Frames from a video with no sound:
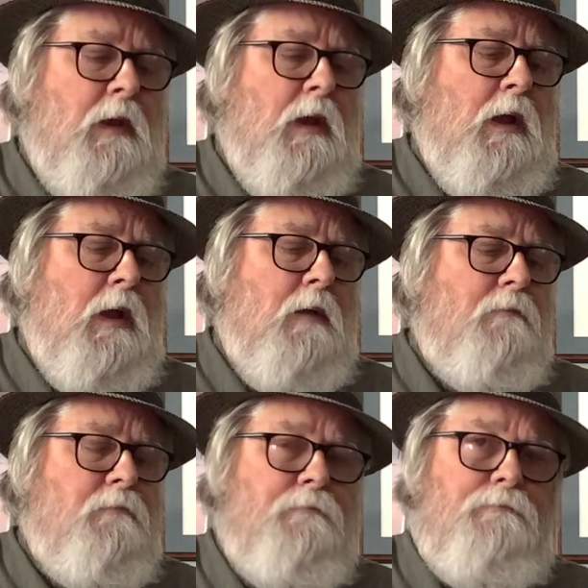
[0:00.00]

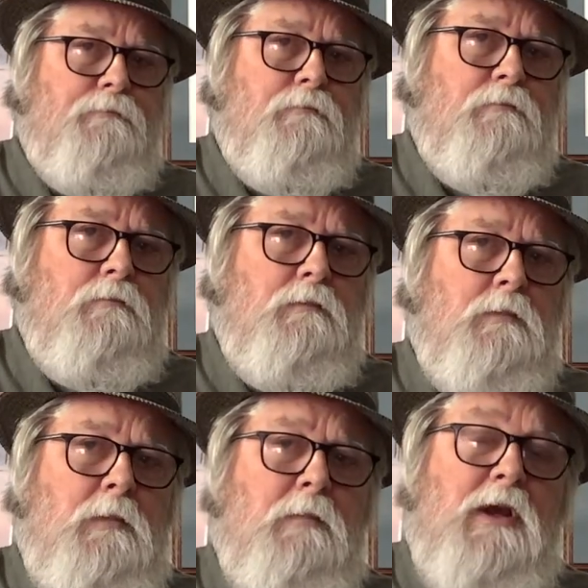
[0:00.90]

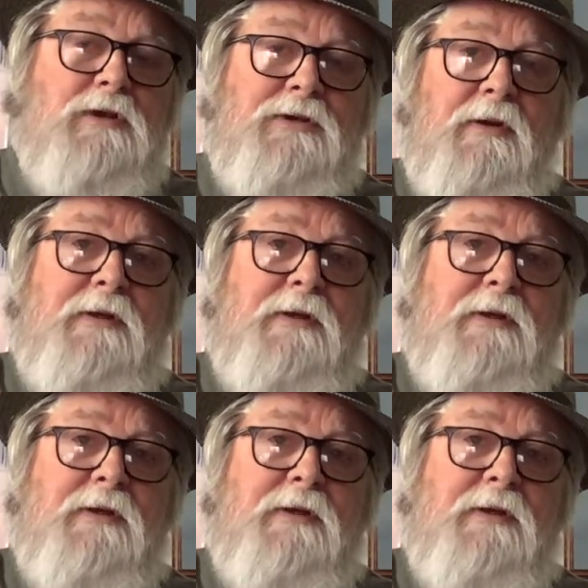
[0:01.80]
Because there